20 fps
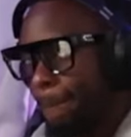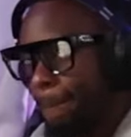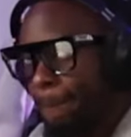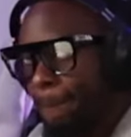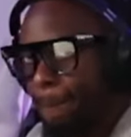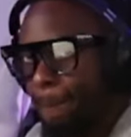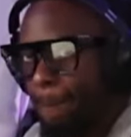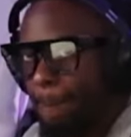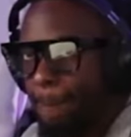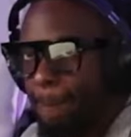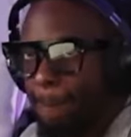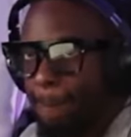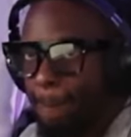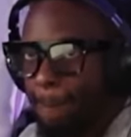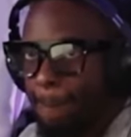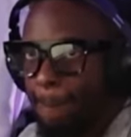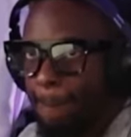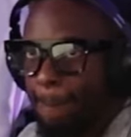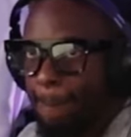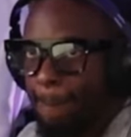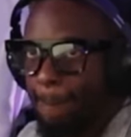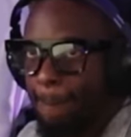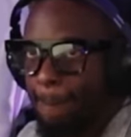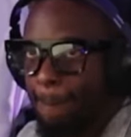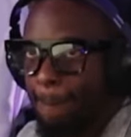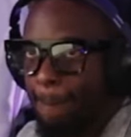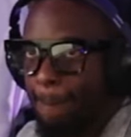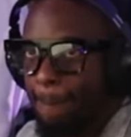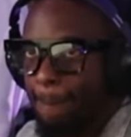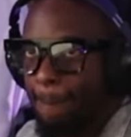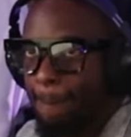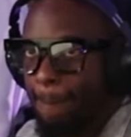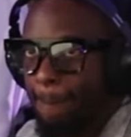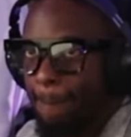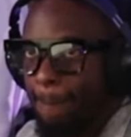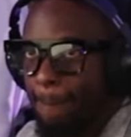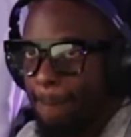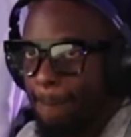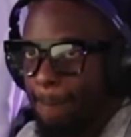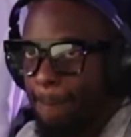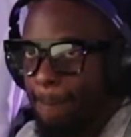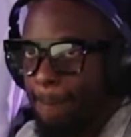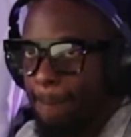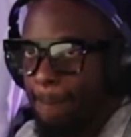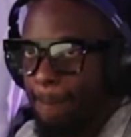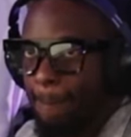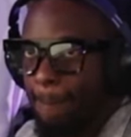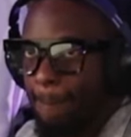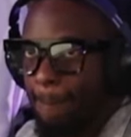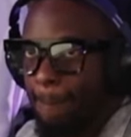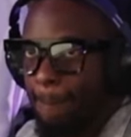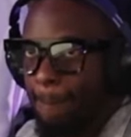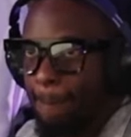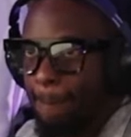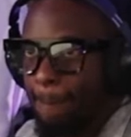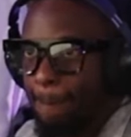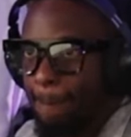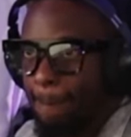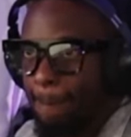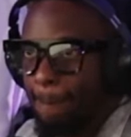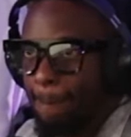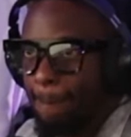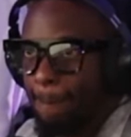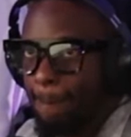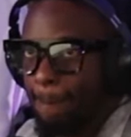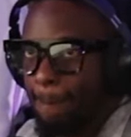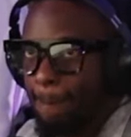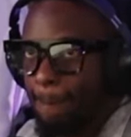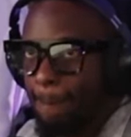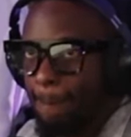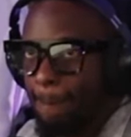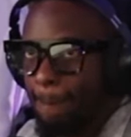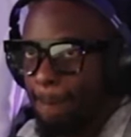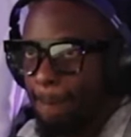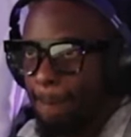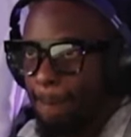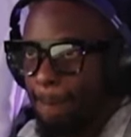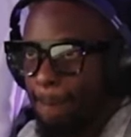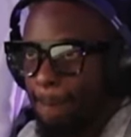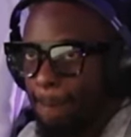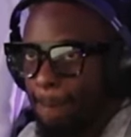[no speech]